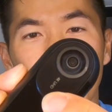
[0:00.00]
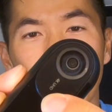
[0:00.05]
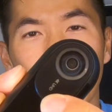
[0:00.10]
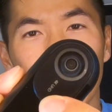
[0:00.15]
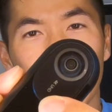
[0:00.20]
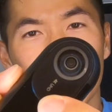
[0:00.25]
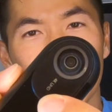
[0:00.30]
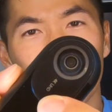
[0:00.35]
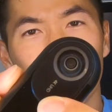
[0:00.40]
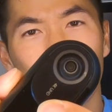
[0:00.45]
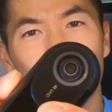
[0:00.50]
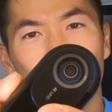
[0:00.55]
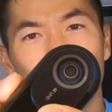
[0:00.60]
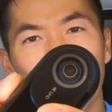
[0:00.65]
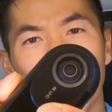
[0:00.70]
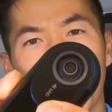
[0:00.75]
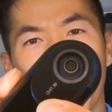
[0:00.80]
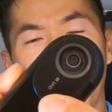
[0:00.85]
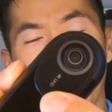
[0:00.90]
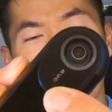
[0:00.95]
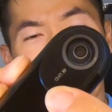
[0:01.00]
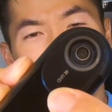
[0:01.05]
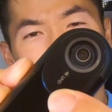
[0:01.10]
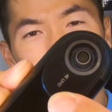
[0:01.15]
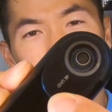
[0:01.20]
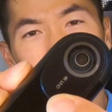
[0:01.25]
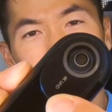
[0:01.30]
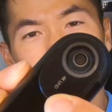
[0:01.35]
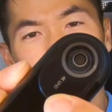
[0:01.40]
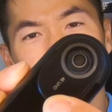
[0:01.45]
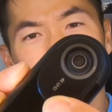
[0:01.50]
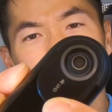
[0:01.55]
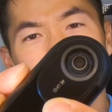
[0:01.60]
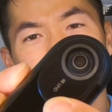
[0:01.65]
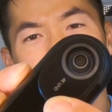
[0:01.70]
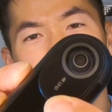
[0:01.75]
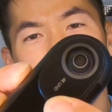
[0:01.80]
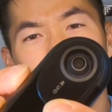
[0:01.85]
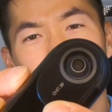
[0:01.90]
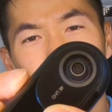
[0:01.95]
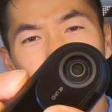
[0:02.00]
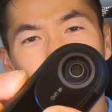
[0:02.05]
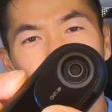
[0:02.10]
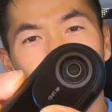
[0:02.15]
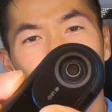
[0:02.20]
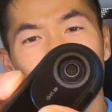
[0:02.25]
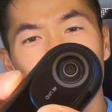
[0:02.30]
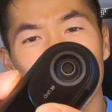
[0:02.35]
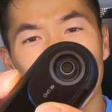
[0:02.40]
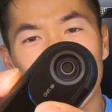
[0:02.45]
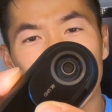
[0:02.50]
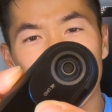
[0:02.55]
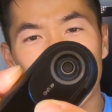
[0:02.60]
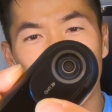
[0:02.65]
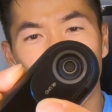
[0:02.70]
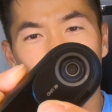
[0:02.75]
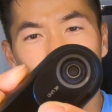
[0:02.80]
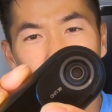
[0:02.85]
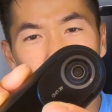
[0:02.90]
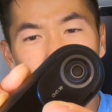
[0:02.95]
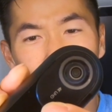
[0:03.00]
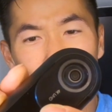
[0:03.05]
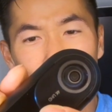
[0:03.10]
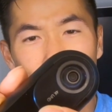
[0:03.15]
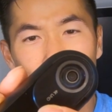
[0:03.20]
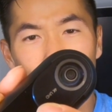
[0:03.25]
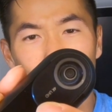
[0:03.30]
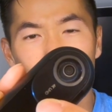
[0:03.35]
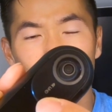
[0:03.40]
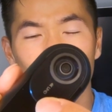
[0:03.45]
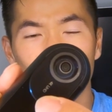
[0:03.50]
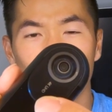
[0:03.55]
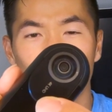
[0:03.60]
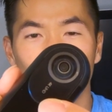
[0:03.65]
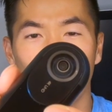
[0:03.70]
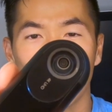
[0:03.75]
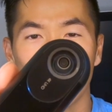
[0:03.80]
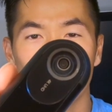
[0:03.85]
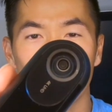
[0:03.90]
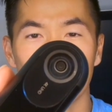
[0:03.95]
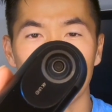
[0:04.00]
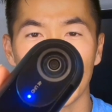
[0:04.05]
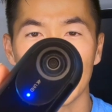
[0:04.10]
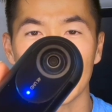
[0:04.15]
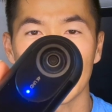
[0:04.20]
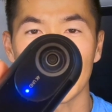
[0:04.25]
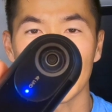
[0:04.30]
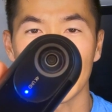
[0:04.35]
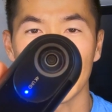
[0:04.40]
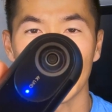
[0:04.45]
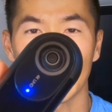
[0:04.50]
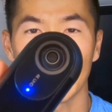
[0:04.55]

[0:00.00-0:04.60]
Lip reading: guess hole here that has an LCD light. Let me turn it on, you guys see.